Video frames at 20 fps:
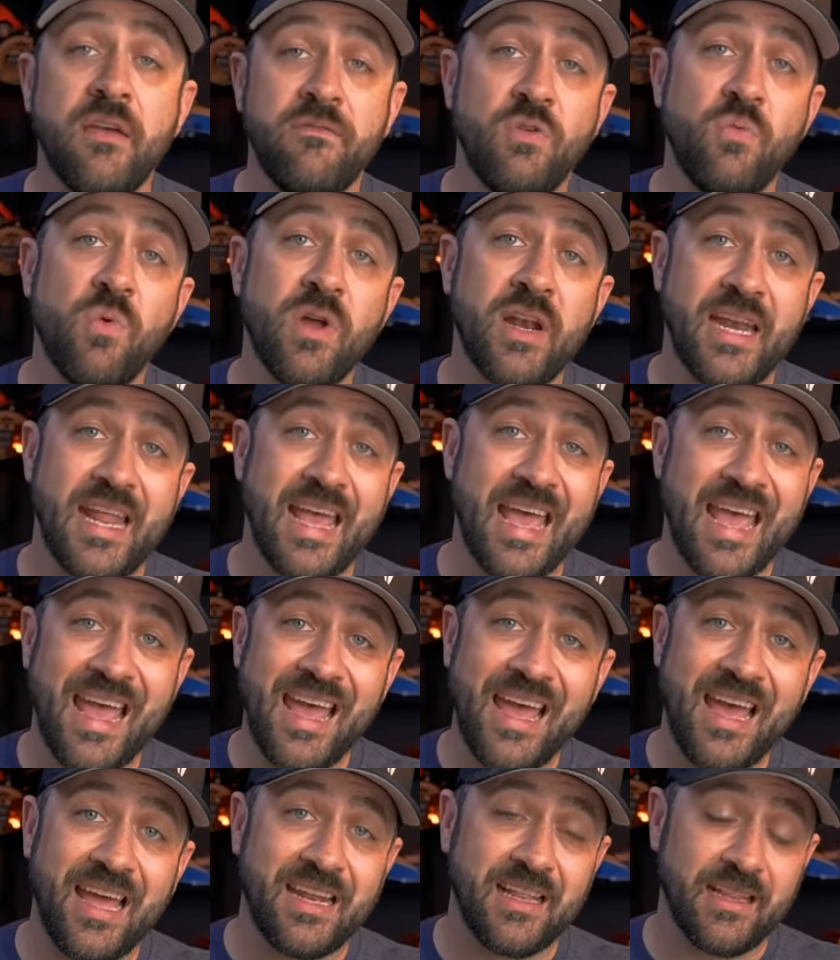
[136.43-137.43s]
if you wanted to
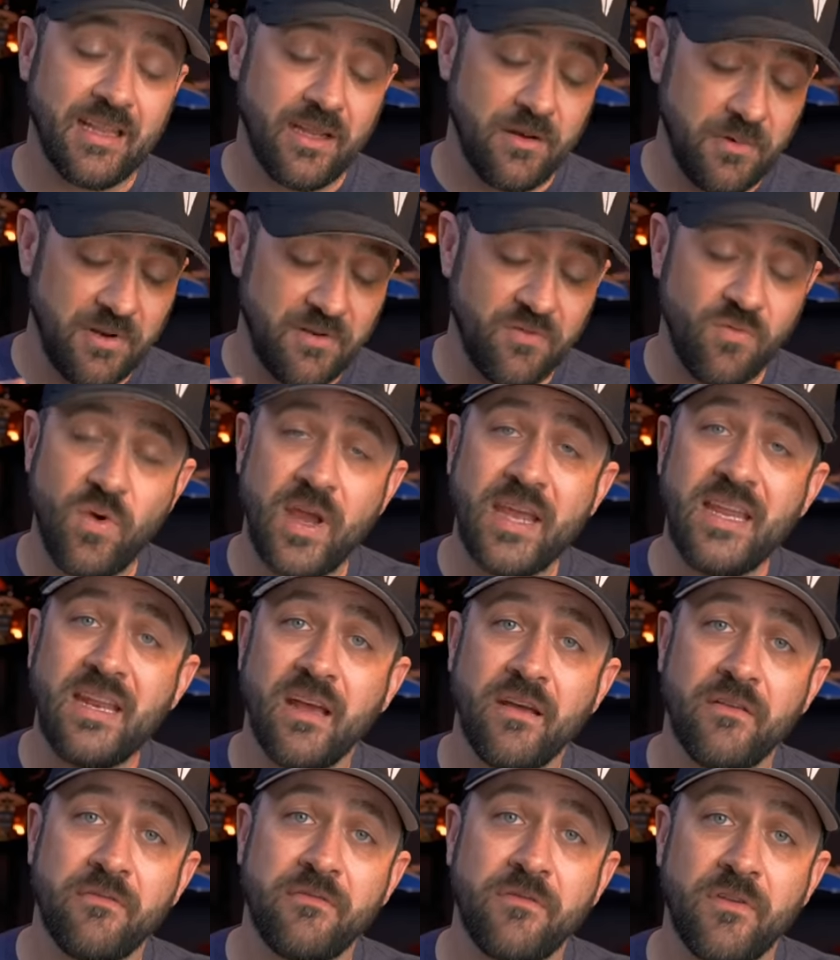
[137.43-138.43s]
add a little bit of weight
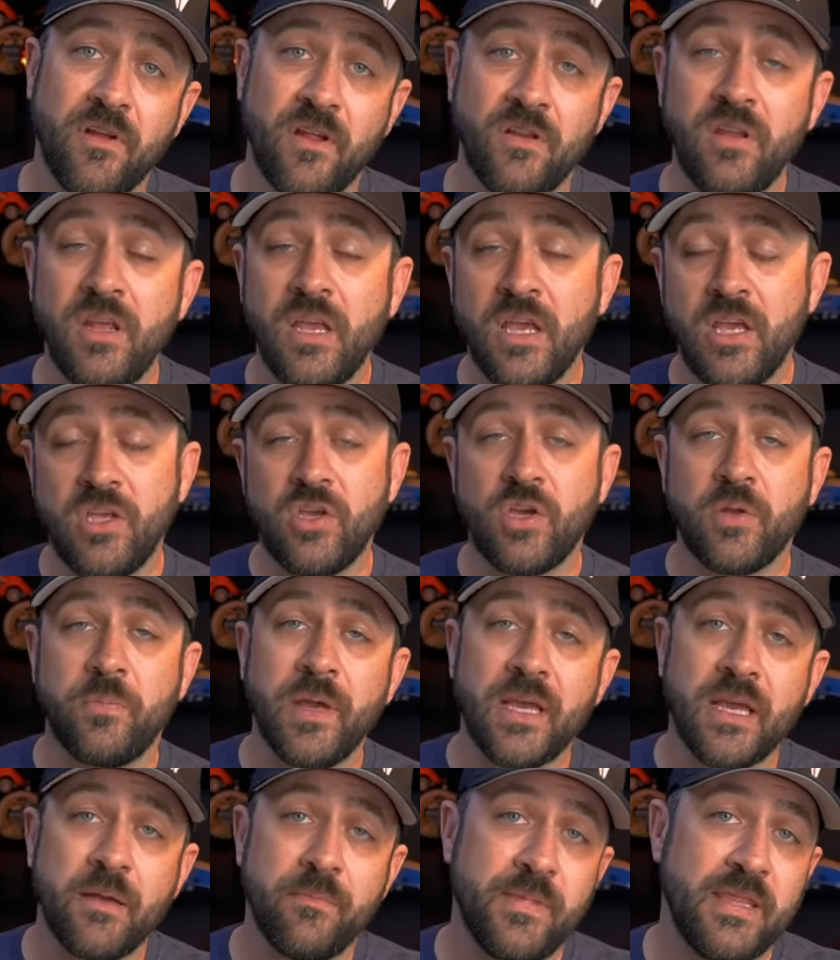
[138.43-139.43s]
up front, you could
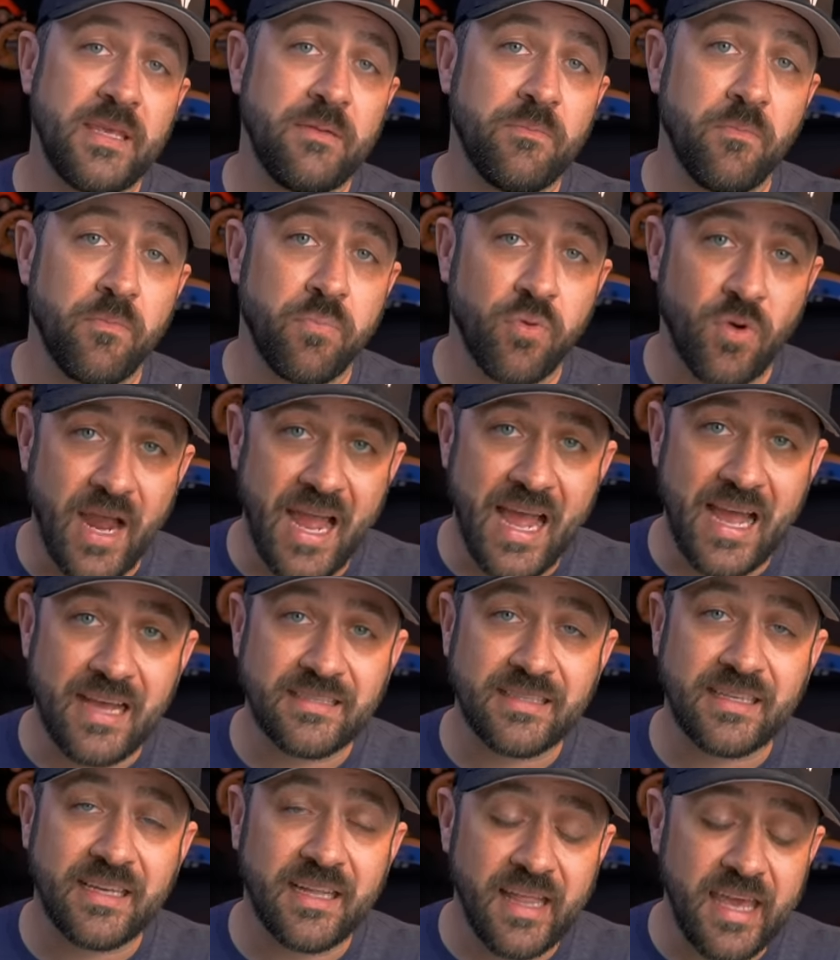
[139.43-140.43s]
pick up the
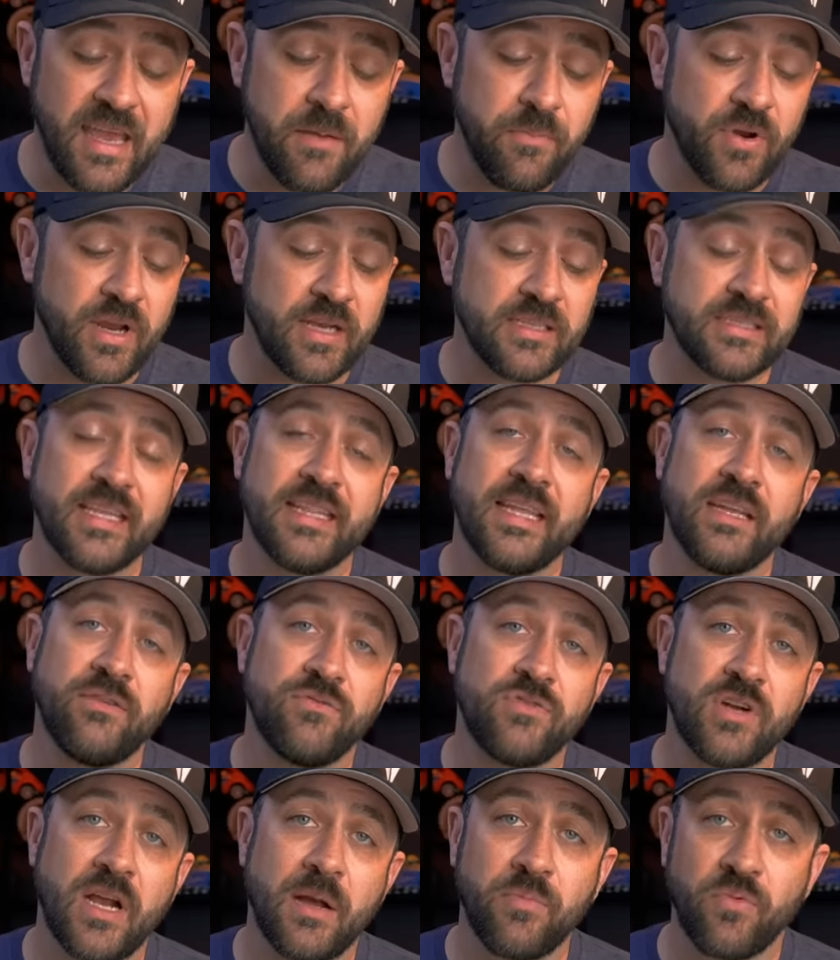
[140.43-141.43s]
brass clamp rings and they
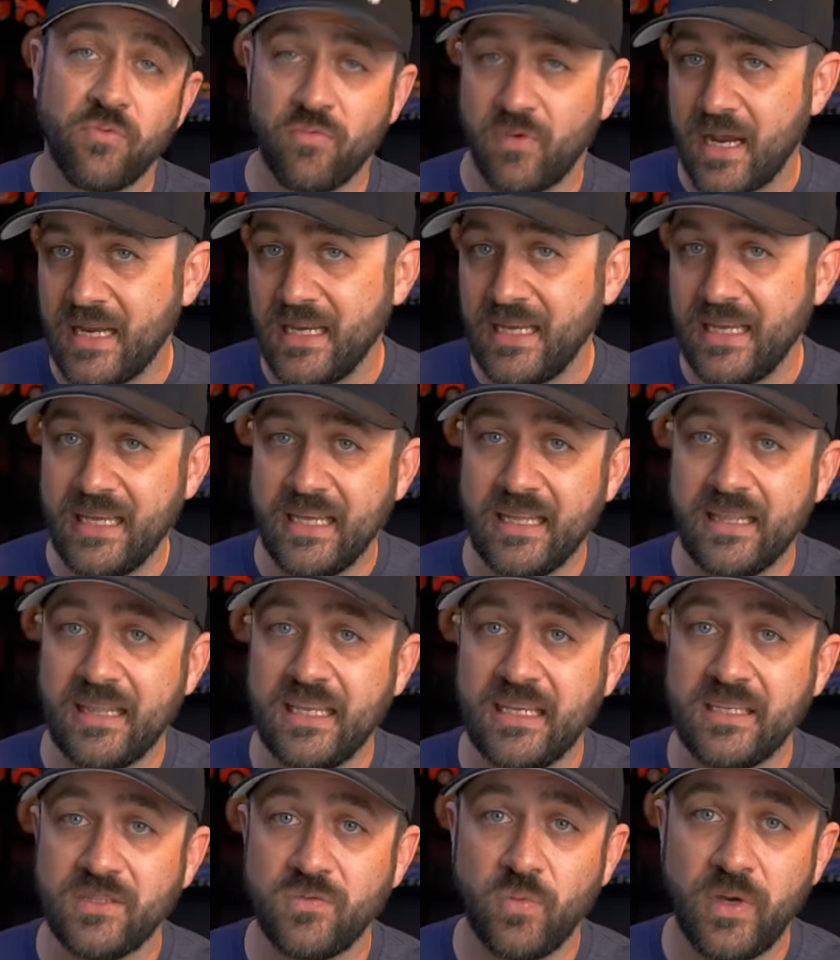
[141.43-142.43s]
drop right in
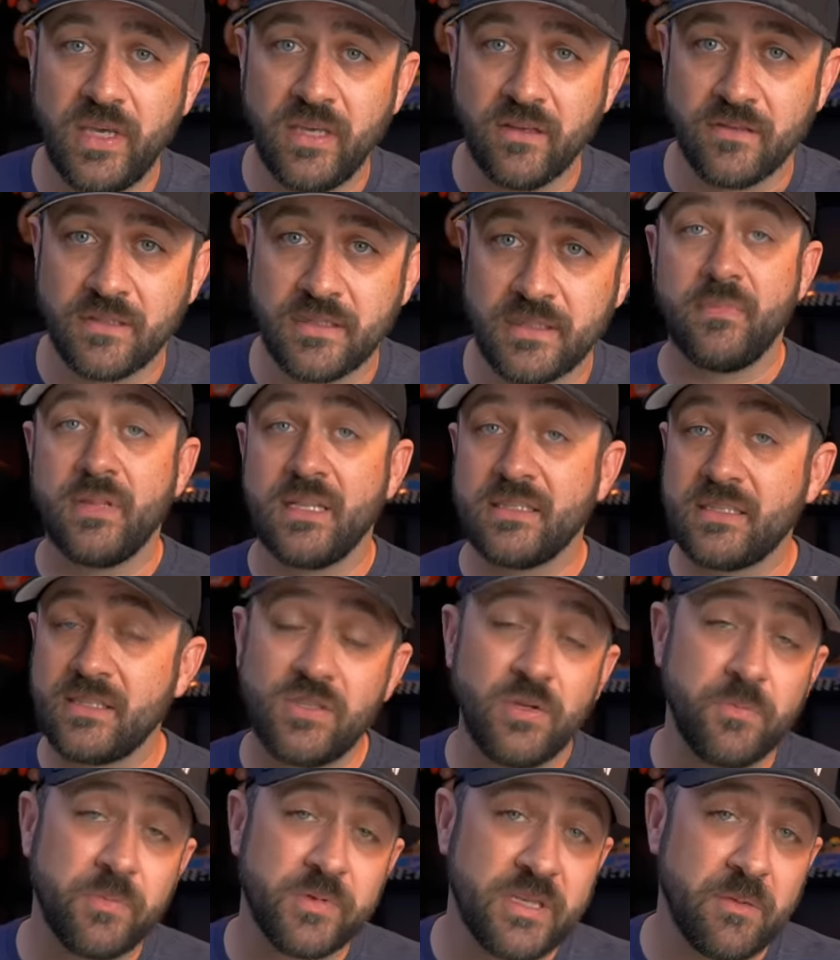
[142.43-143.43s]
these wheels. It's a
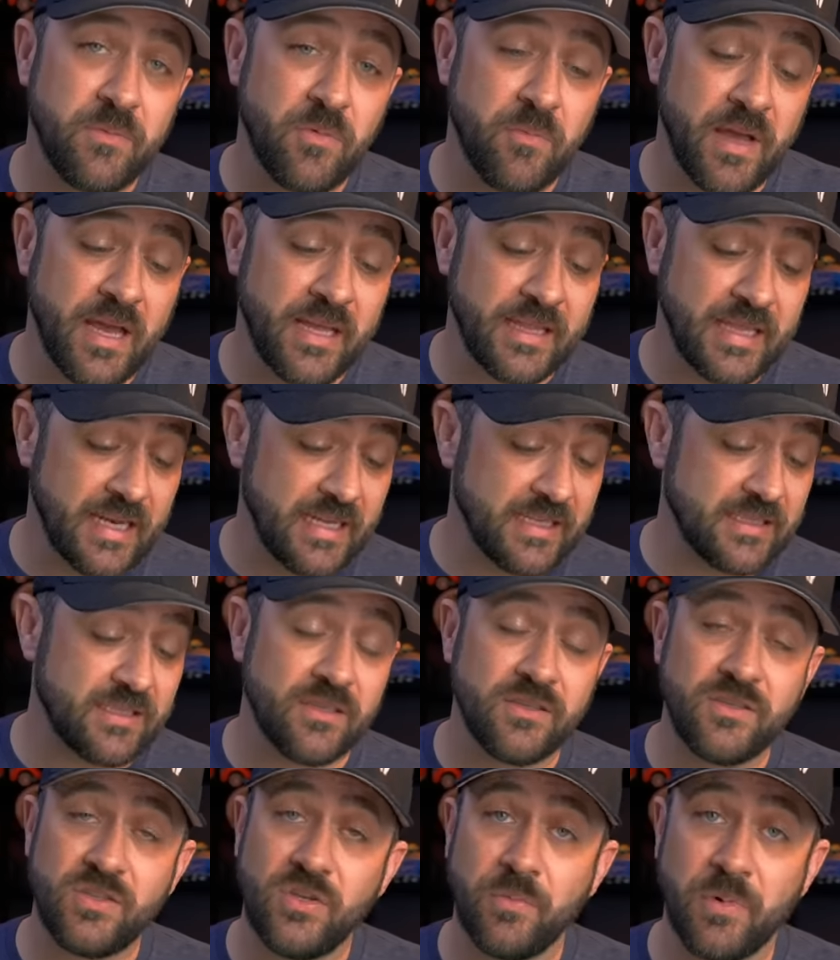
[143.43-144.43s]
super simple mod that is
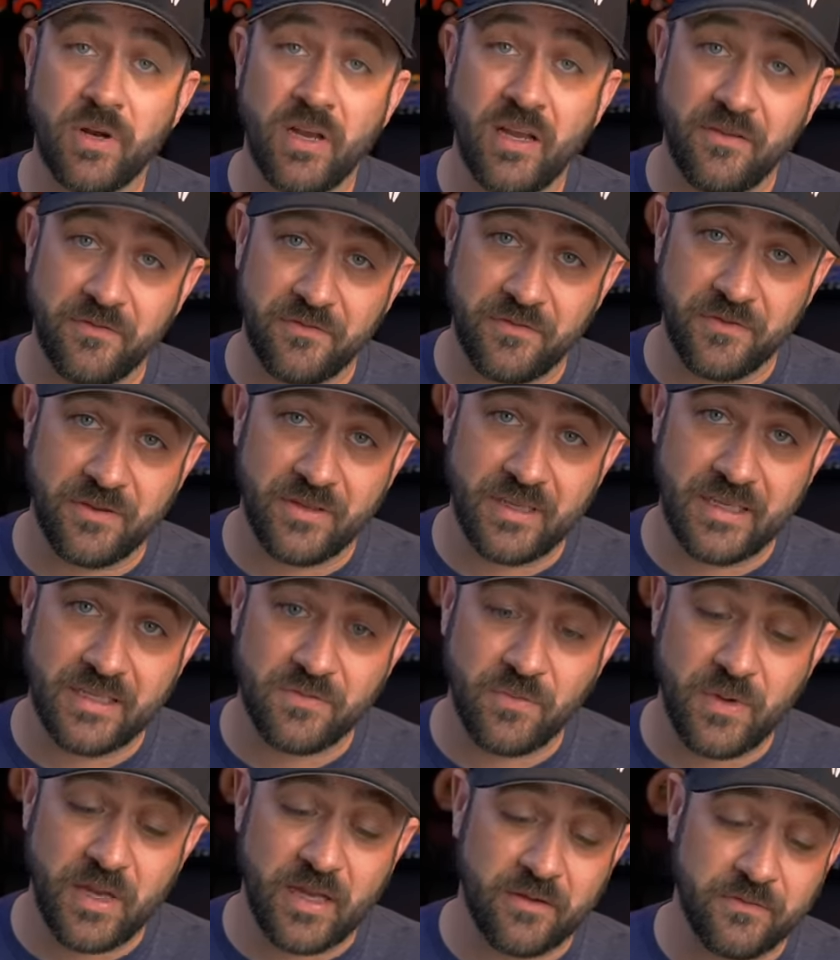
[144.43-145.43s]
super helpful
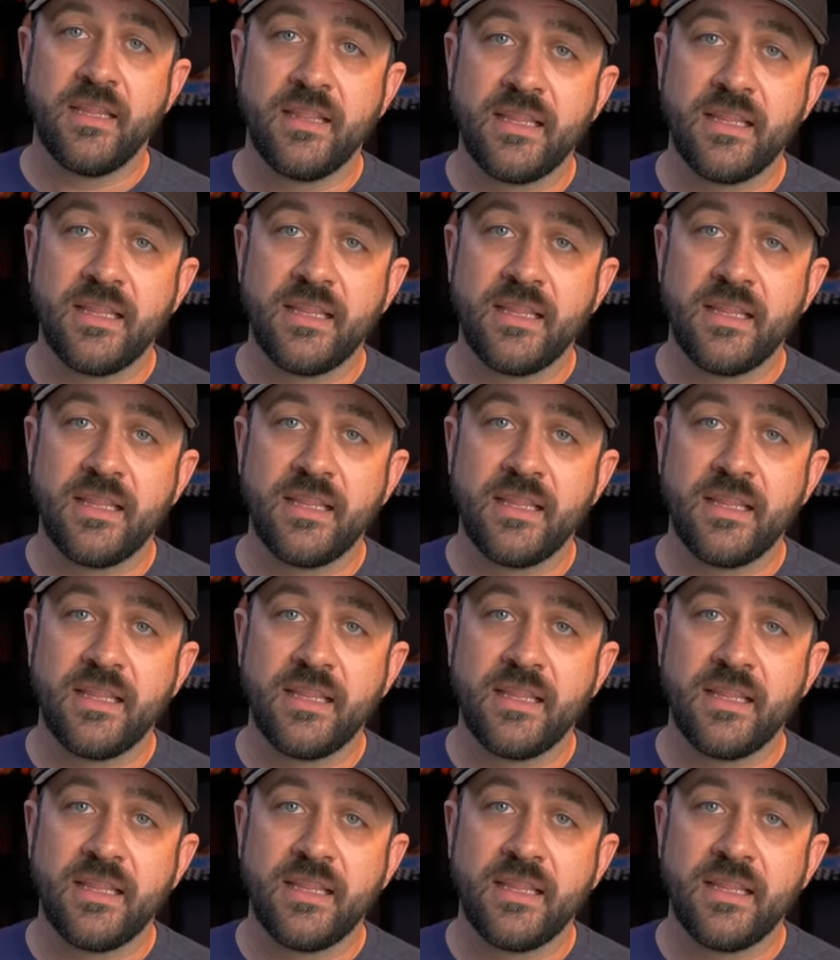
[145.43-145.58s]
as well.